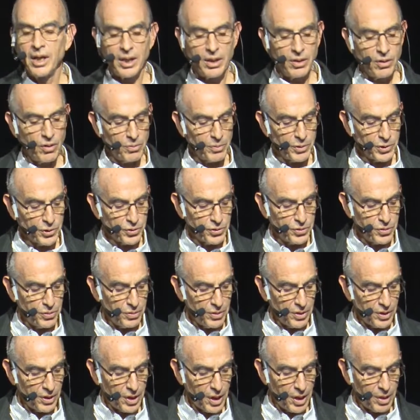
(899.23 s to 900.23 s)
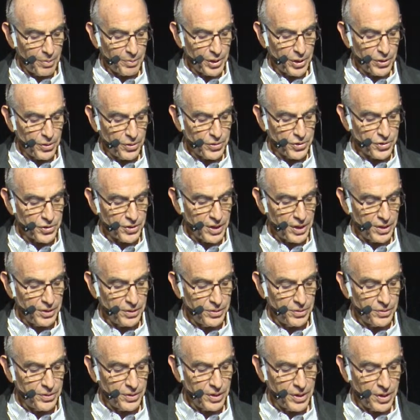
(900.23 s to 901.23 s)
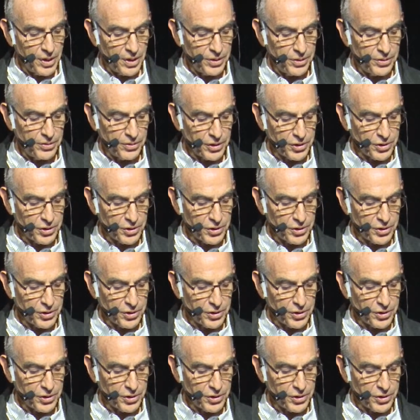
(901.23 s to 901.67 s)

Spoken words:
almost 2 kilometers under the Gardiner